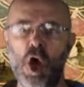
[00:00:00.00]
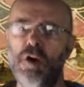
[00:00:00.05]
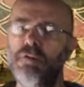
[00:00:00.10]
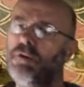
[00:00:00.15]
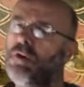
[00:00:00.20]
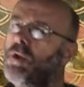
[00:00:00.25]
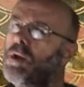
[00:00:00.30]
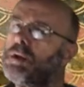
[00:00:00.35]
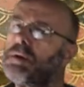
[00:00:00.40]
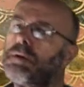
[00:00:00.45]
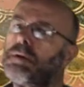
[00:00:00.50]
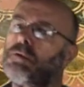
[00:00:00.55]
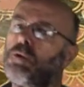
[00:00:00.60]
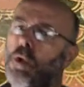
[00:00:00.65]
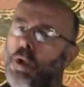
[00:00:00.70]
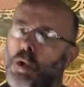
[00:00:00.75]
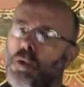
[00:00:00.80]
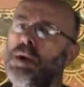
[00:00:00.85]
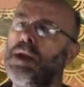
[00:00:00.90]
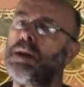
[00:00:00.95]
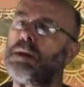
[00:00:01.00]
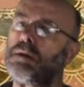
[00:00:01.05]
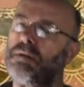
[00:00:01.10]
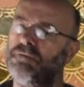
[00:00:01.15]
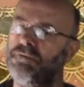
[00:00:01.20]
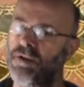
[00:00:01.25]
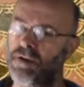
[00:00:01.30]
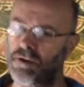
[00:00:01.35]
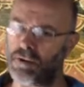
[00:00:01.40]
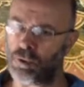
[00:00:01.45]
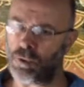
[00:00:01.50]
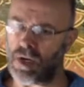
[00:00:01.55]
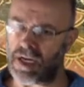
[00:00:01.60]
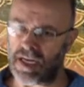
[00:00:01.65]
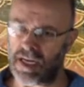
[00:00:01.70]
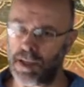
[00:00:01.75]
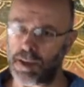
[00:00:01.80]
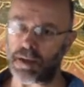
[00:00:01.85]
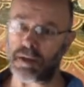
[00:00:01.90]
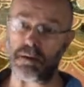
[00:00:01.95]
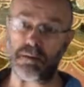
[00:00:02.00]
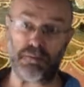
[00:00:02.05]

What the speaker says: for the stories of the Greeks,